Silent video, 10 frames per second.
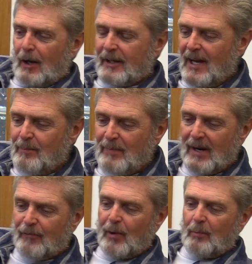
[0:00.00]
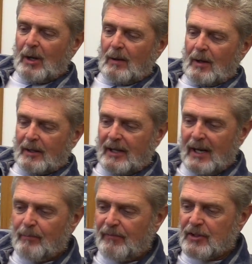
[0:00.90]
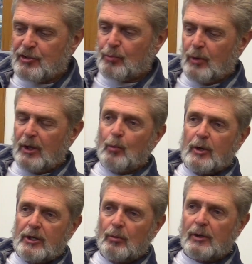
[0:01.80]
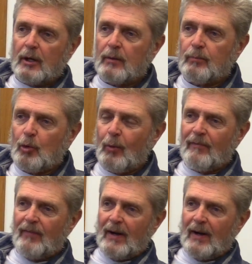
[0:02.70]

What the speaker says: I came back from a campfish reunion, 25